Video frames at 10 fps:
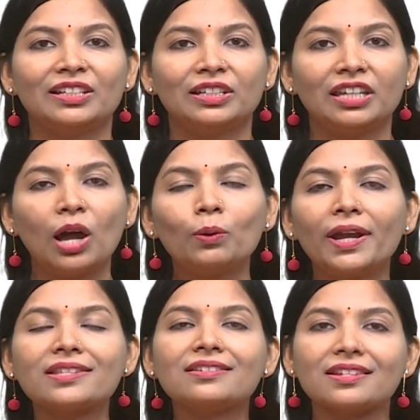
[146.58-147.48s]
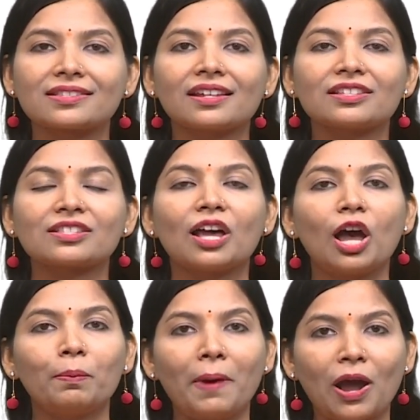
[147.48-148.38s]
Now, let us discuss
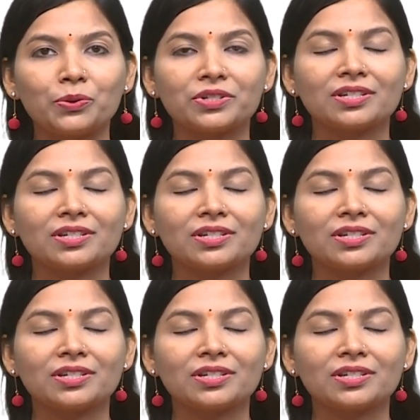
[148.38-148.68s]
about